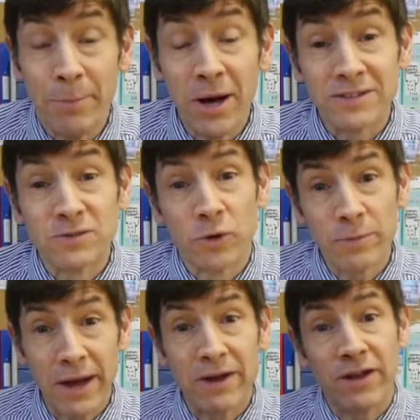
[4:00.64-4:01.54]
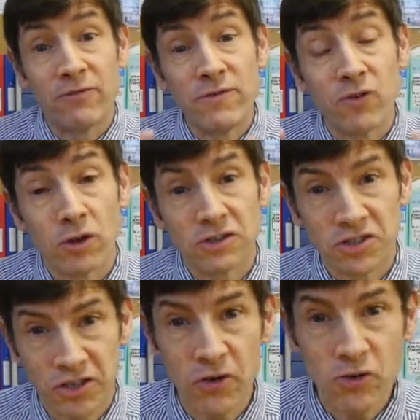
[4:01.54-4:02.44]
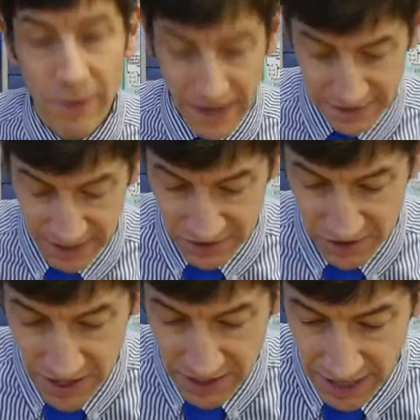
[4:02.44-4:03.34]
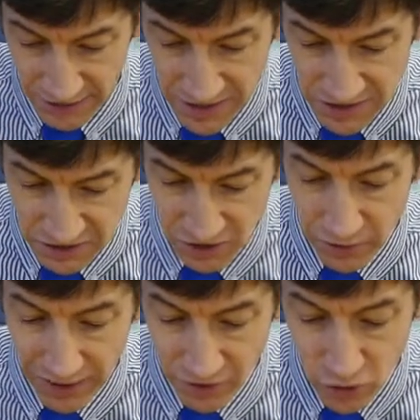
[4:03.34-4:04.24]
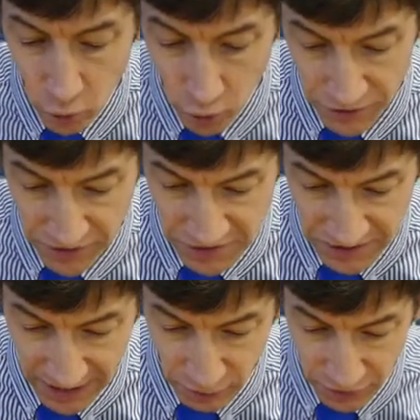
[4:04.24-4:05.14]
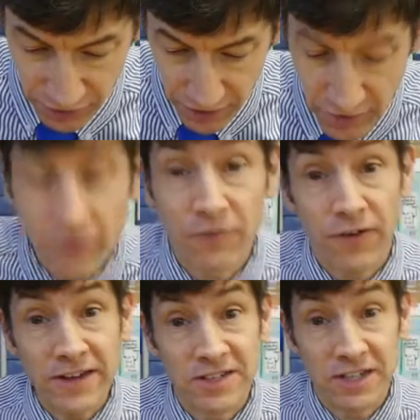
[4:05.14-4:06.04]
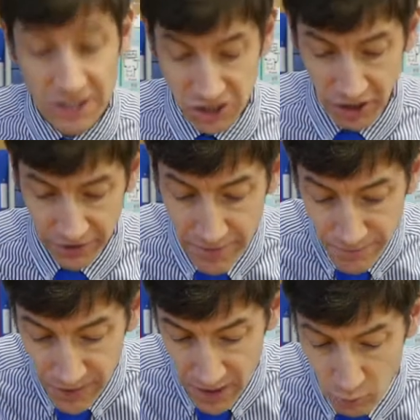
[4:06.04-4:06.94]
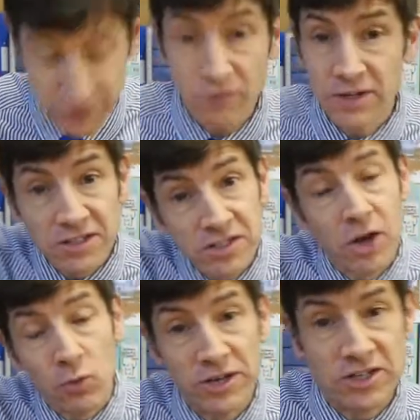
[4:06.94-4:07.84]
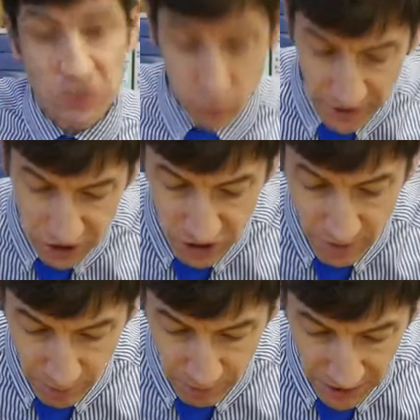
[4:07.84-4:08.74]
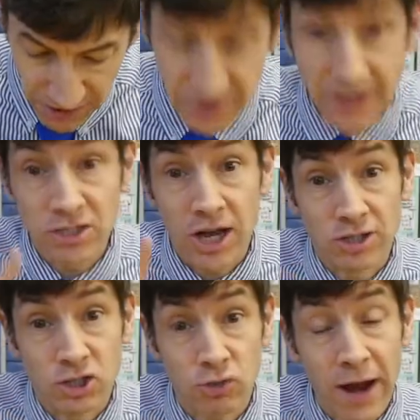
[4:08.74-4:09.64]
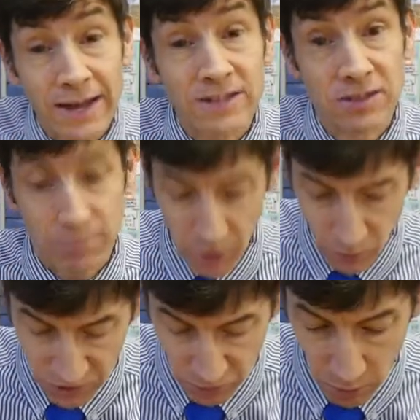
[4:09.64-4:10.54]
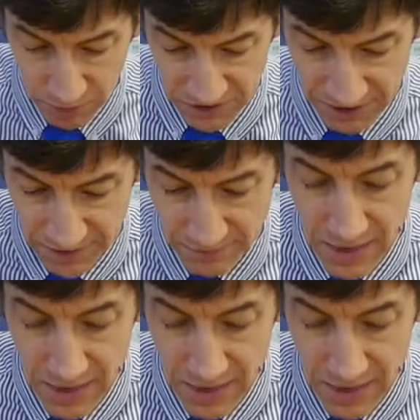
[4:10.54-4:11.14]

But what about if we've got two magnets? Now these two have a north and a south facing each other. We don't need to know which is which, but because they attract, the poles are opposite.